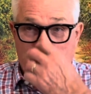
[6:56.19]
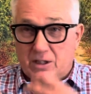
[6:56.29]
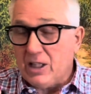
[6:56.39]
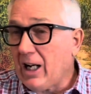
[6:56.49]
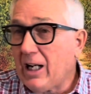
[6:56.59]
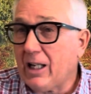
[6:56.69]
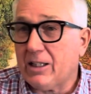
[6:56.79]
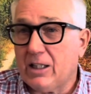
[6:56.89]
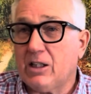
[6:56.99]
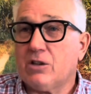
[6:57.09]

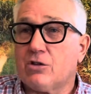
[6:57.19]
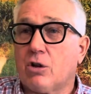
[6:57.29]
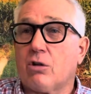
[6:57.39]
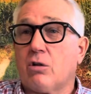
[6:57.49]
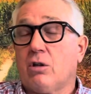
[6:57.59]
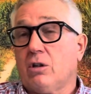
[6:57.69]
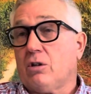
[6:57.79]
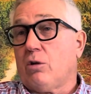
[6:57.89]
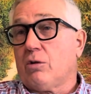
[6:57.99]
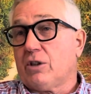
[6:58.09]
not
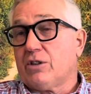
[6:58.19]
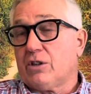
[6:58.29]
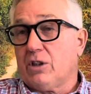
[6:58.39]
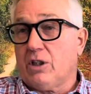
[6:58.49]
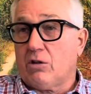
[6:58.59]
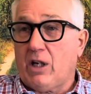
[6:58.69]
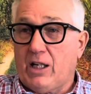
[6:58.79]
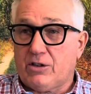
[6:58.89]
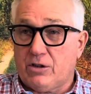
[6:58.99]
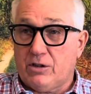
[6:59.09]
inter-locus
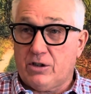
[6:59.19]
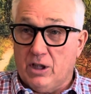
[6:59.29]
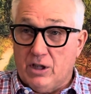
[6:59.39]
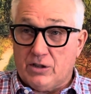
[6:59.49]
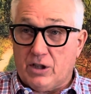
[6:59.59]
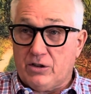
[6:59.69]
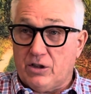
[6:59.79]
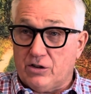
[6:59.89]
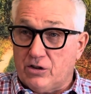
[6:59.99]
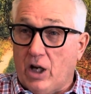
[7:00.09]
interactions, such
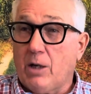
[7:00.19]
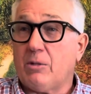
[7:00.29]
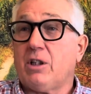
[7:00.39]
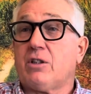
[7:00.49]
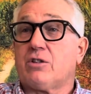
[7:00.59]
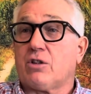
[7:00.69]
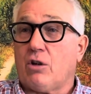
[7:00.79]
as dominance,